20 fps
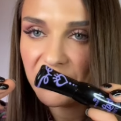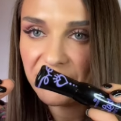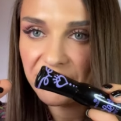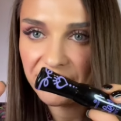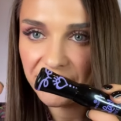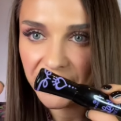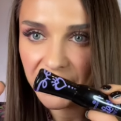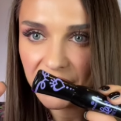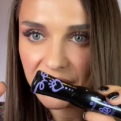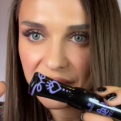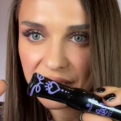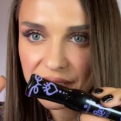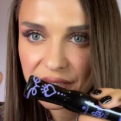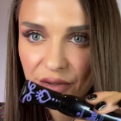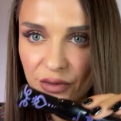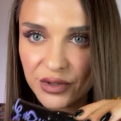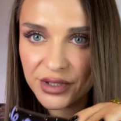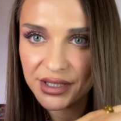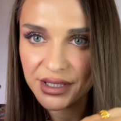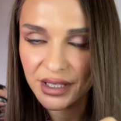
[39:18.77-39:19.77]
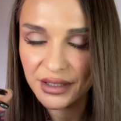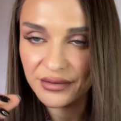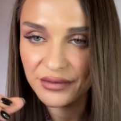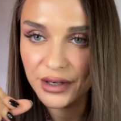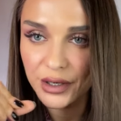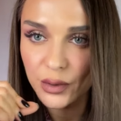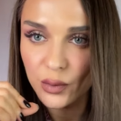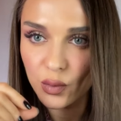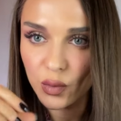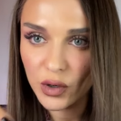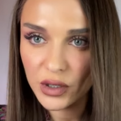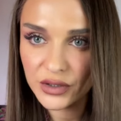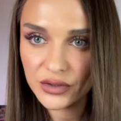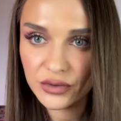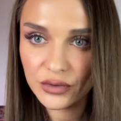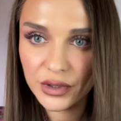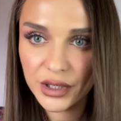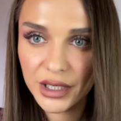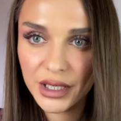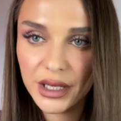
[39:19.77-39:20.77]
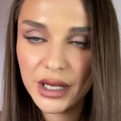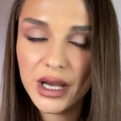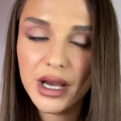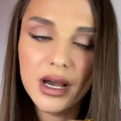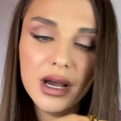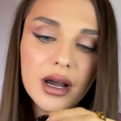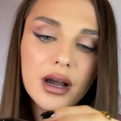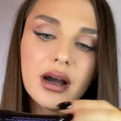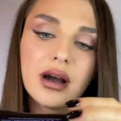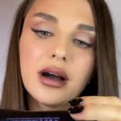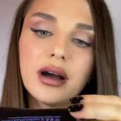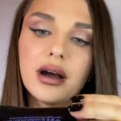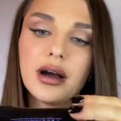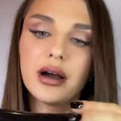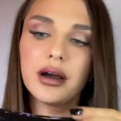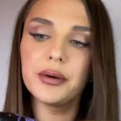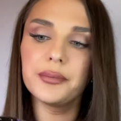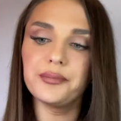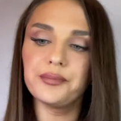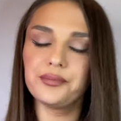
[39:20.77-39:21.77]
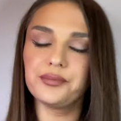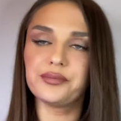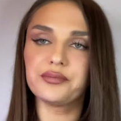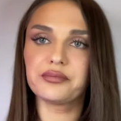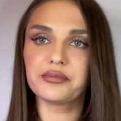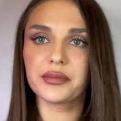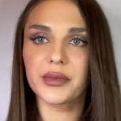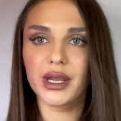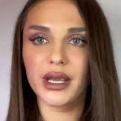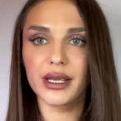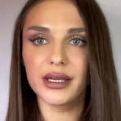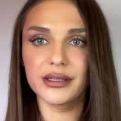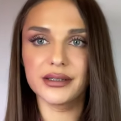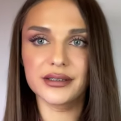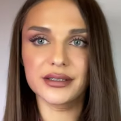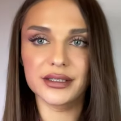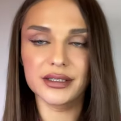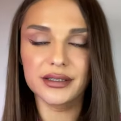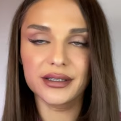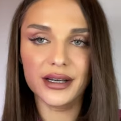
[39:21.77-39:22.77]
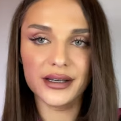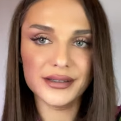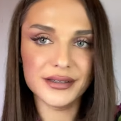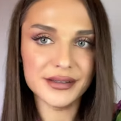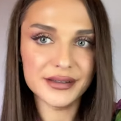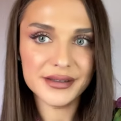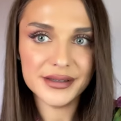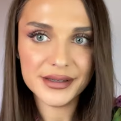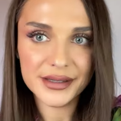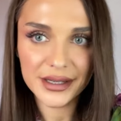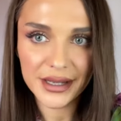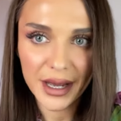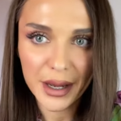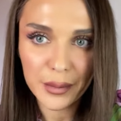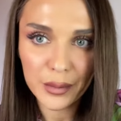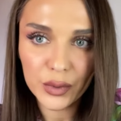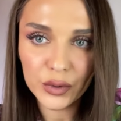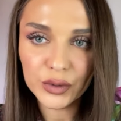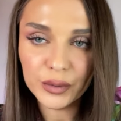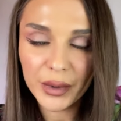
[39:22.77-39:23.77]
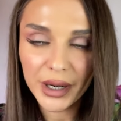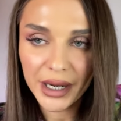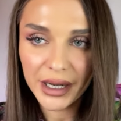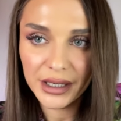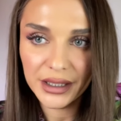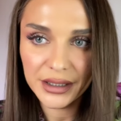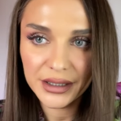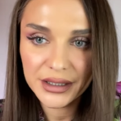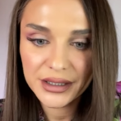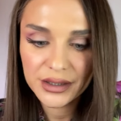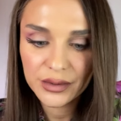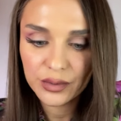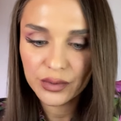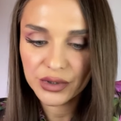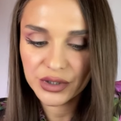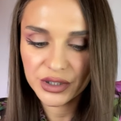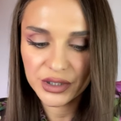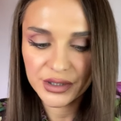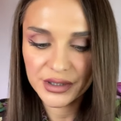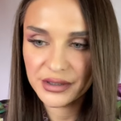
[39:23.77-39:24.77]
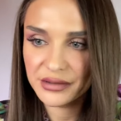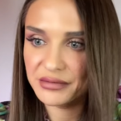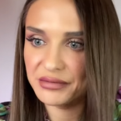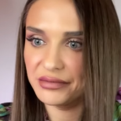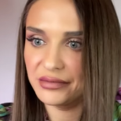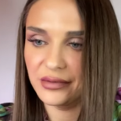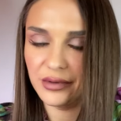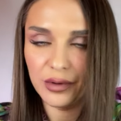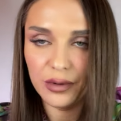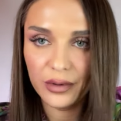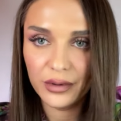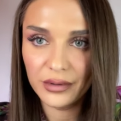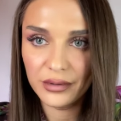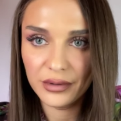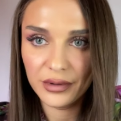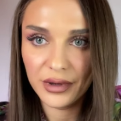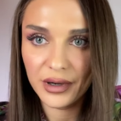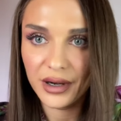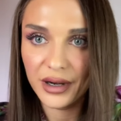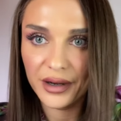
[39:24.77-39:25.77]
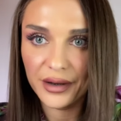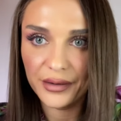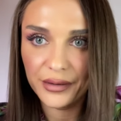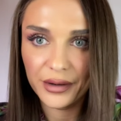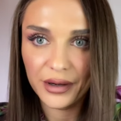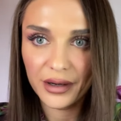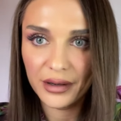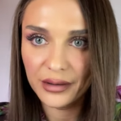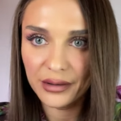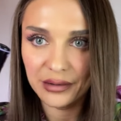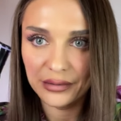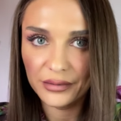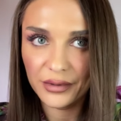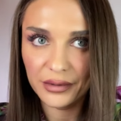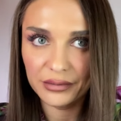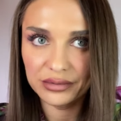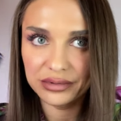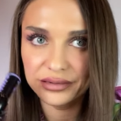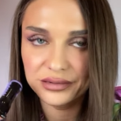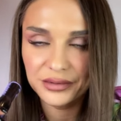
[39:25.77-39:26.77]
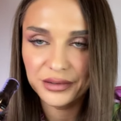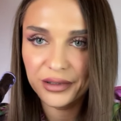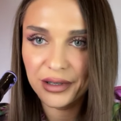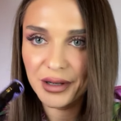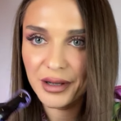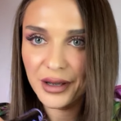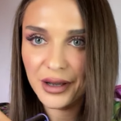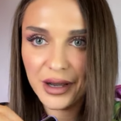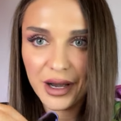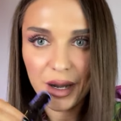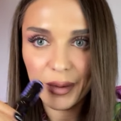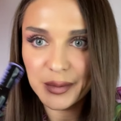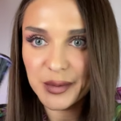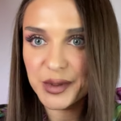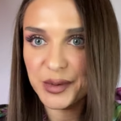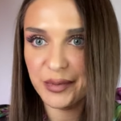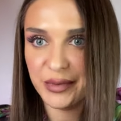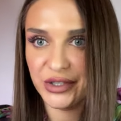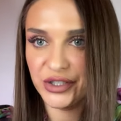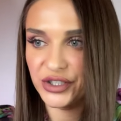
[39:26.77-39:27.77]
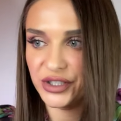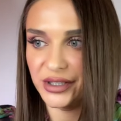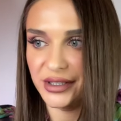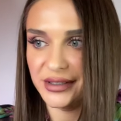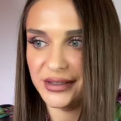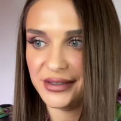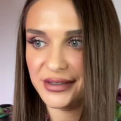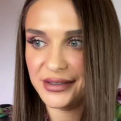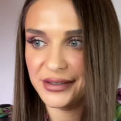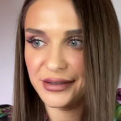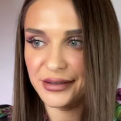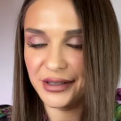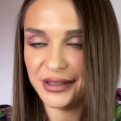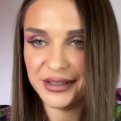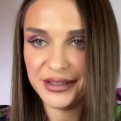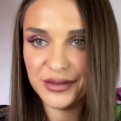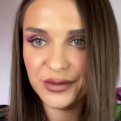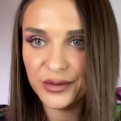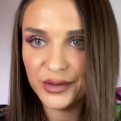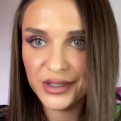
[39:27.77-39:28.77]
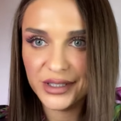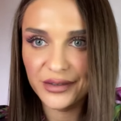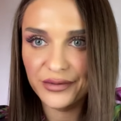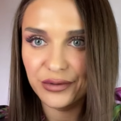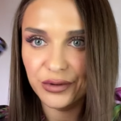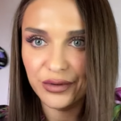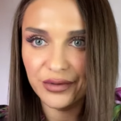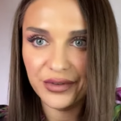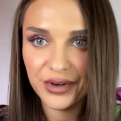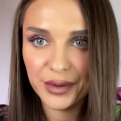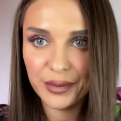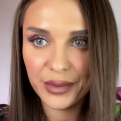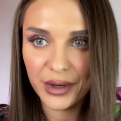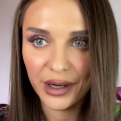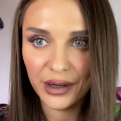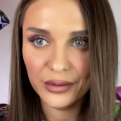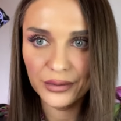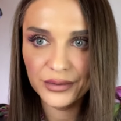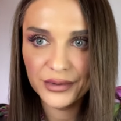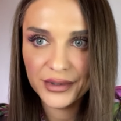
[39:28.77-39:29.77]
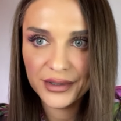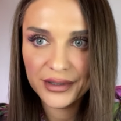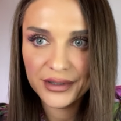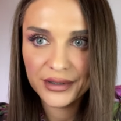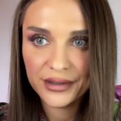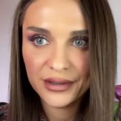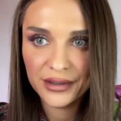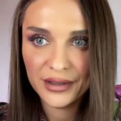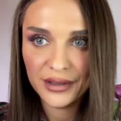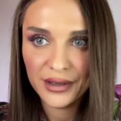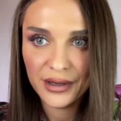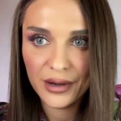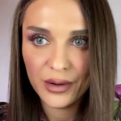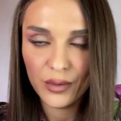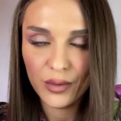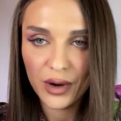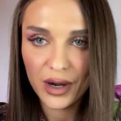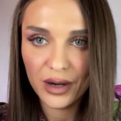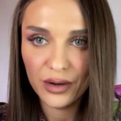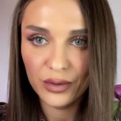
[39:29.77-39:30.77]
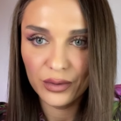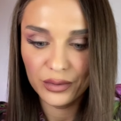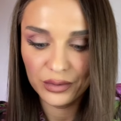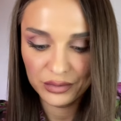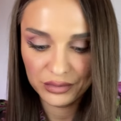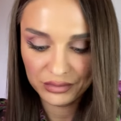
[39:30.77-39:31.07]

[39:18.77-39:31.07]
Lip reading: thick, so it's not very watery. It doesn't stamp on my eyelids, which is, I'm speechless. Like seriously, for £3, wow.